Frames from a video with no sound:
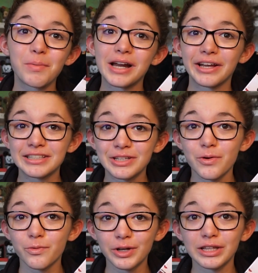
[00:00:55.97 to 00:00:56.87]
but I
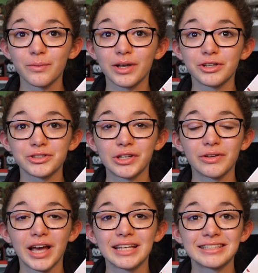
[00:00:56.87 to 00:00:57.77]
still really wanted to show
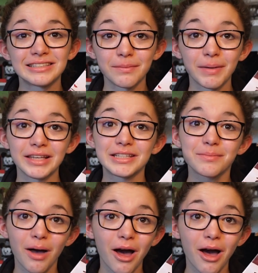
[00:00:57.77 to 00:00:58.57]
you guys this amazing